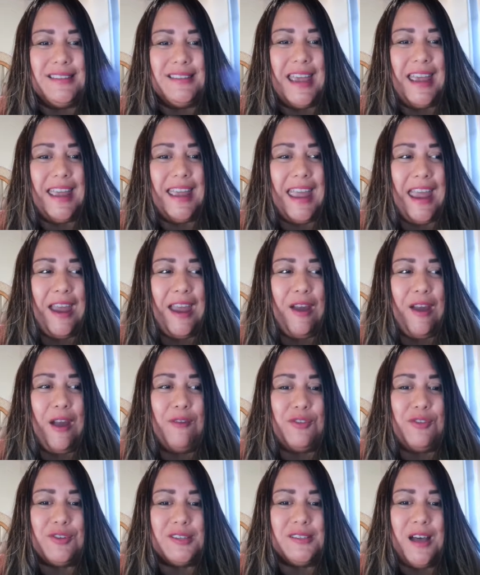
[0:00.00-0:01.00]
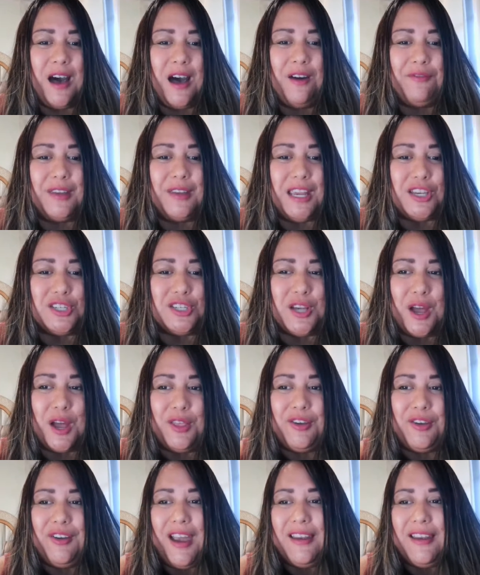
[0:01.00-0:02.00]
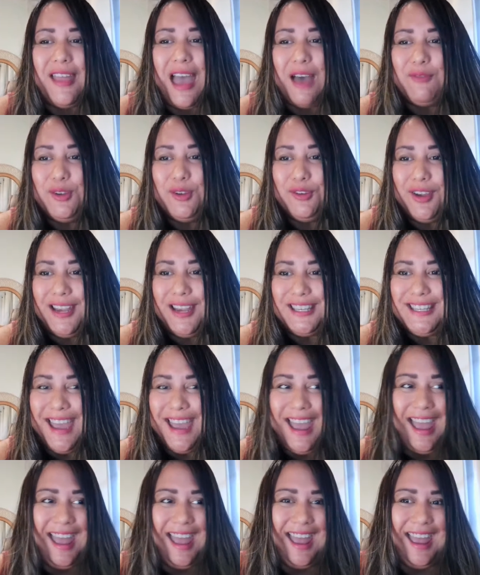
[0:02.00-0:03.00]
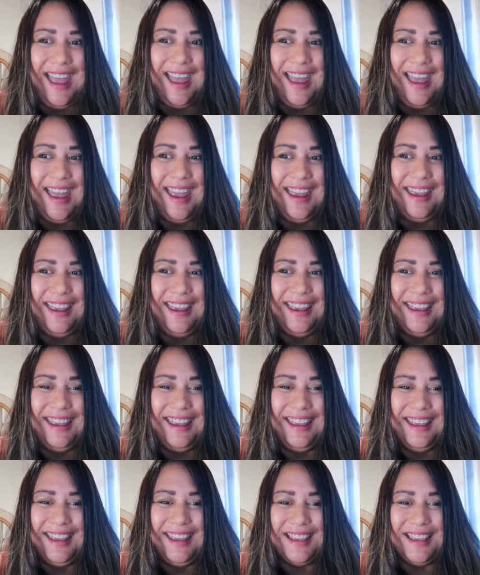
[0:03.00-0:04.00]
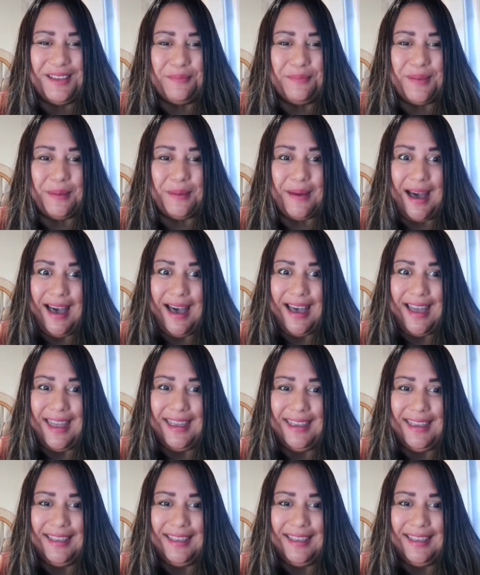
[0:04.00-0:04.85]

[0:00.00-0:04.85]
Take care of yourself, each other, and have a great day. Bye-bye.